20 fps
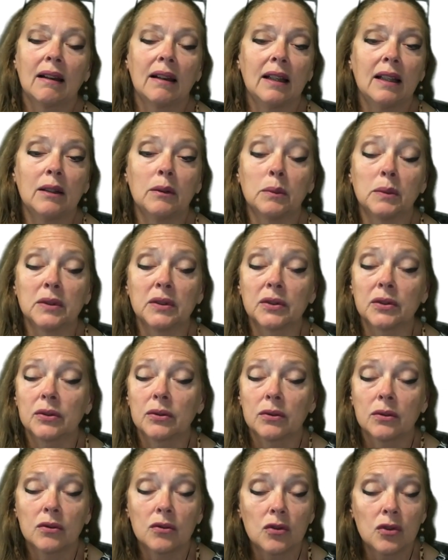It was
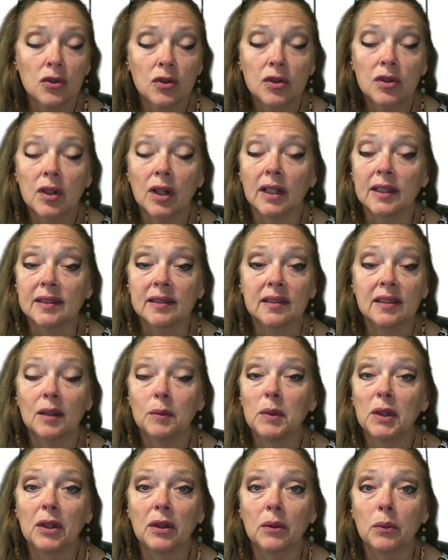just
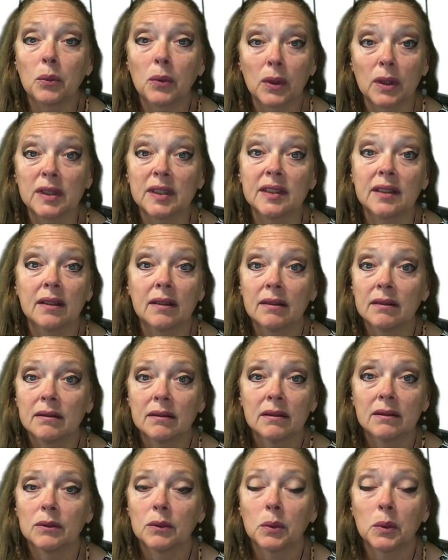some of the worst
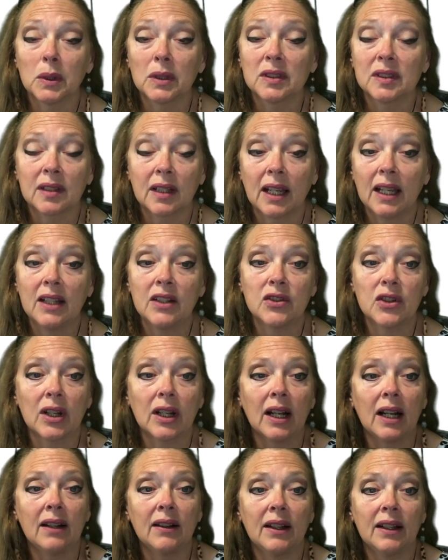
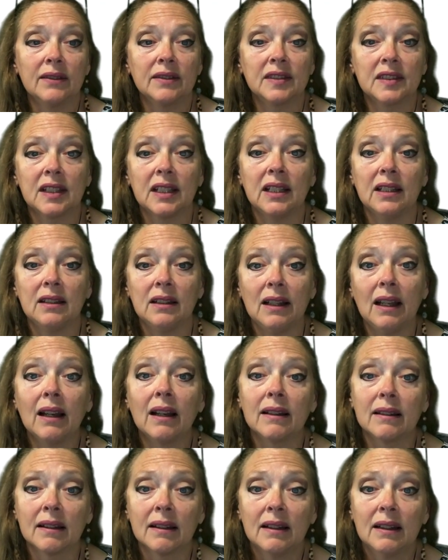caging I have seen
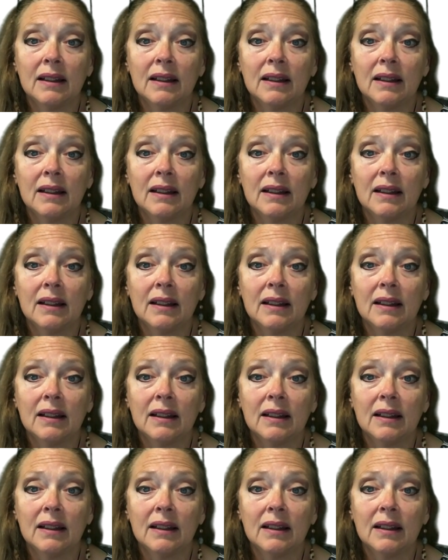yet.